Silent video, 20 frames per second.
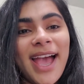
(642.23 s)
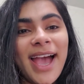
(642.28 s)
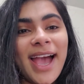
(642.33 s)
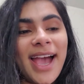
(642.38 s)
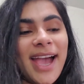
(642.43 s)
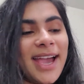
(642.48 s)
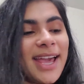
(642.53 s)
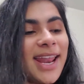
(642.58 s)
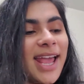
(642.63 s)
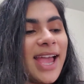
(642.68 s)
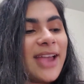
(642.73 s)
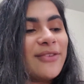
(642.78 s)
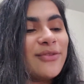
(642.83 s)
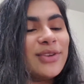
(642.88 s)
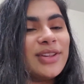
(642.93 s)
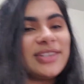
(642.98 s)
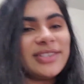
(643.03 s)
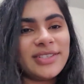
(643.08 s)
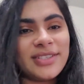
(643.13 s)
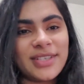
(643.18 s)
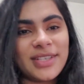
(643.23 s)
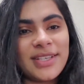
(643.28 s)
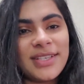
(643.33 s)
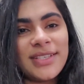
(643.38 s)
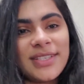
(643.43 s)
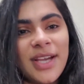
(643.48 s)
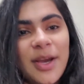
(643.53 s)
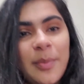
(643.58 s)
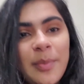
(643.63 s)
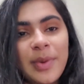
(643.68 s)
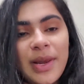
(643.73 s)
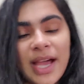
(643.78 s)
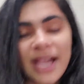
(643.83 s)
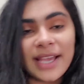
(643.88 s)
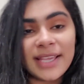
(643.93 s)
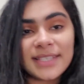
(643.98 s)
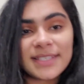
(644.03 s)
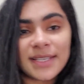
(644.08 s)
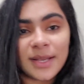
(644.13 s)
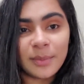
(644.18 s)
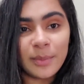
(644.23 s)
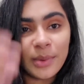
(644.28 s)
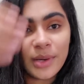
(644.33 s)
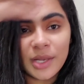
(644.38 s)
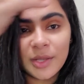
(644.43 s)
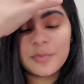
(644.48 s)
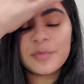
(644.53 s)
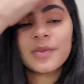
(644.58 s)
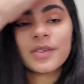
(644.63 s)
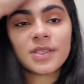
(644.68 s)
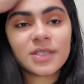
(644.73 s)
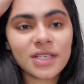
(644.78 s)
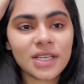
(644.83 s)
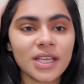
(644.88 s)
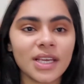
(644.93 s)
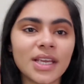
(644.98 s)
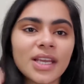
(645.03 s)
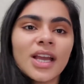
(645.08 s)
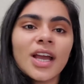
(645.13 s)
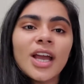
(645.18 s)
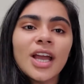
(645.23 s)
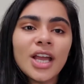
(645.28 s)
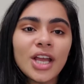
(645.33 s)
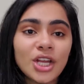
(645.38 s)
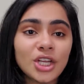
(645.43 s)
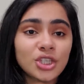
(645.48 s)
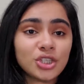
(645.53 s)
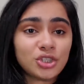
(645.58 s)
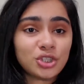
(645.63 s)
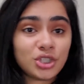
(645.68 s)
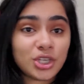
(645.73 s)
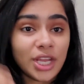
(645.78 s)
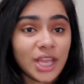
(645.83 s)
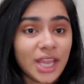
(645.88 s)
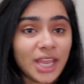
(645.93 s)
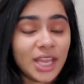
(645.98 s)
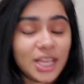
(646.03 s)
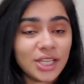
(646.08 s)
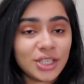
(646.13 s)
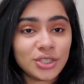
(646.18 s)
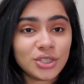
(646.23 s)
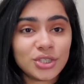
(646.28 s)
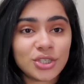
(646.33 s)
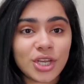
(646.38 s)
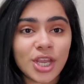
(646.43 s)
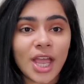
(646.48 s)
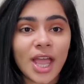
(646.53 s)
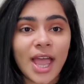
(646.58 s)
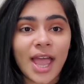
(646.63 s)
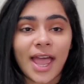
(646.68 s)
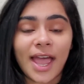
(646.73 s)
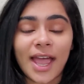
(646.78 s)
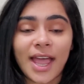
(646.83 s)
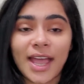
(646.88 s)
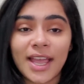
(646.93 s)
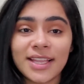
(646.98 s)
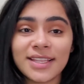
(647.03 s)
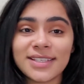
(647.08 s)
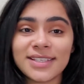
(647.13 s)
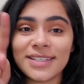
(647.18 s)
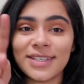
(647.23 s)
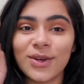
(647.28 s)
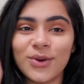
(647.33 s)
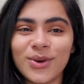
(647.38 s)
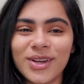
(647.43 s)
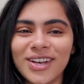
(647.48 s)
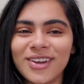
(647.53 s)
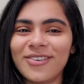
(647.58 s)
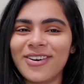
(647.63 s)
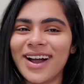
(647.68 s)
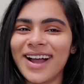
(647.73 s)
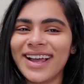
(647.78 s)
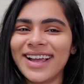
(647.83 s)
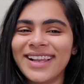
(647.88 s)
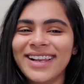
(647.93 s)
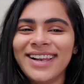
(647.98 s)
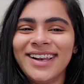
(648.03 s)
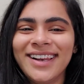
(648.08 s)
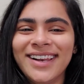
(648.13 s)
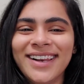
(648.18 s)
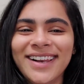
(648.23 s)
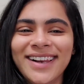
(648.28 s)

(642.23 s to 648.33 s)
And I will just apply some lipstick, change, and see you in a while.